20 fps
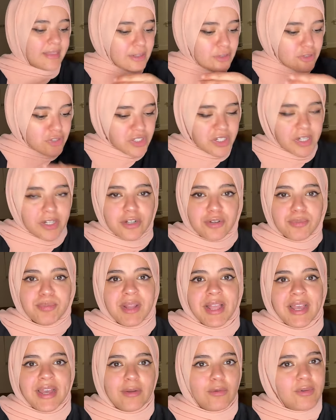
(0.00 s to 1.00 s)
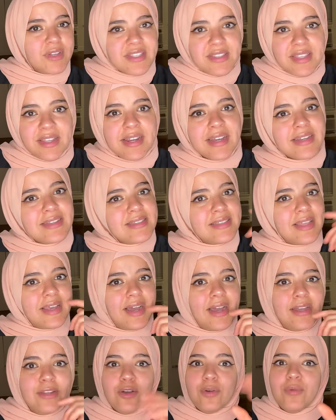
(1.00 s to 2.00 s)
And then you start your plan. What's the next
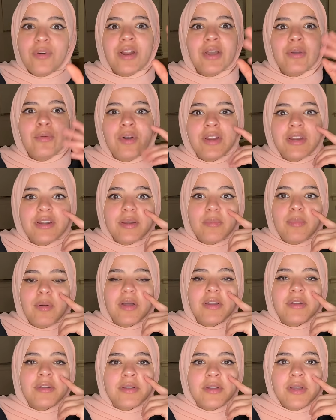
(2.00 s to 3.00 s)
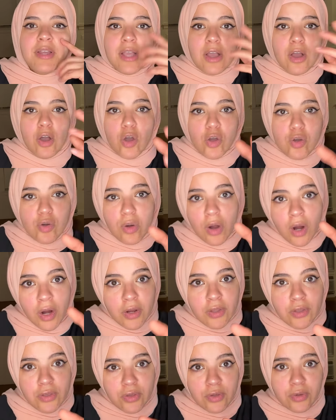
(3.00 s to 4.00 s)
thing? I know what I want in a partner. Who
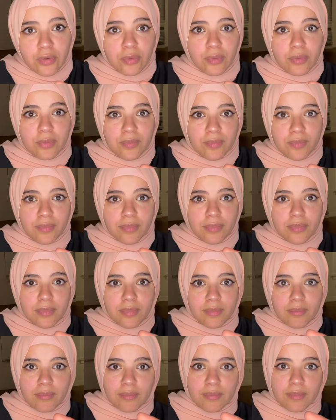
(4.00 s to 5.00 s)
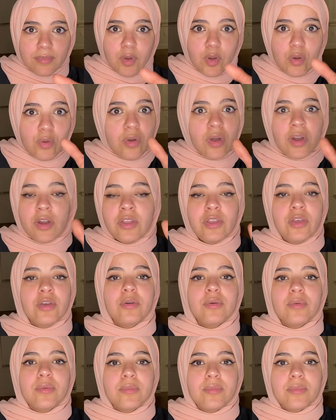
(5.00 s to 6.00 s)
are you? Who are
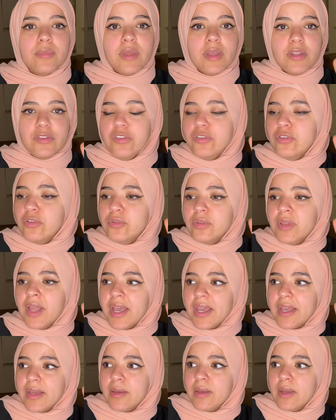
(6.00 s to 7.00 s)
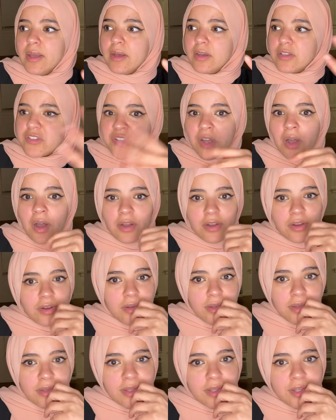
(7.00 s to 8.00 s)
you? Do you like
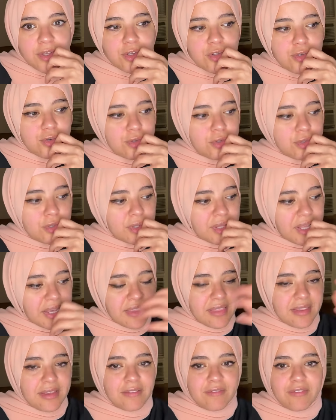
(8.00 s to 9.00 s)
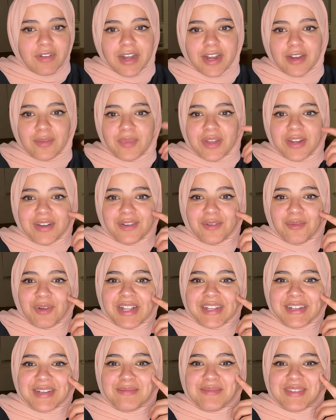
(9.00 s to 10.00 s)
soccer? Do you like the environment?
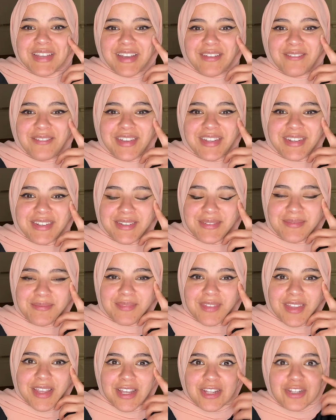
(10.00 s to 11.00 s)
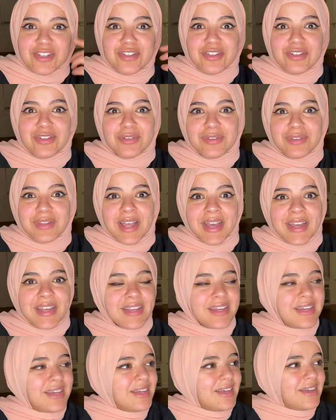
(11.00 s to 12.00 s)
Welcome, David. Do you
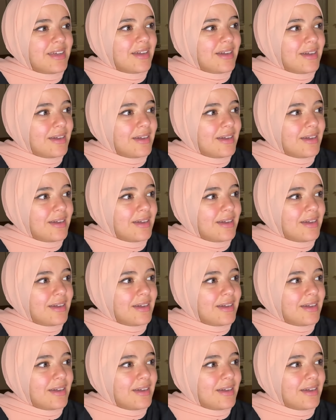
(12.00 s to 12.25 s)
like